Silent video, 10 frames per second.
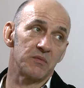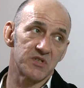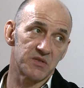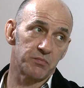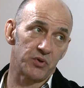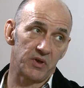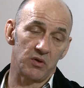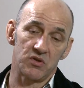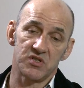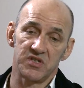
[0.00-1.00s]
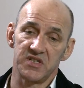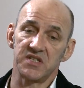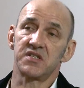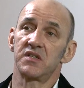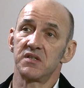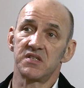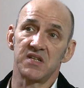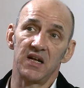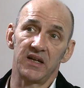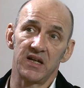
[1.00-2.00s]
just putting it onto disc and
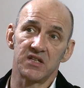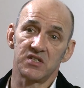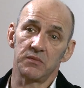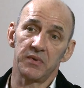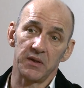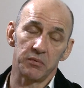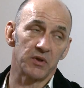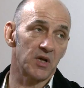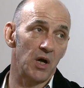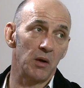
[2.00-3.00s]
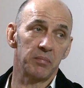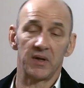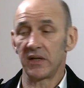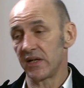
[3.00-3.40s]
selling it to people that can't play,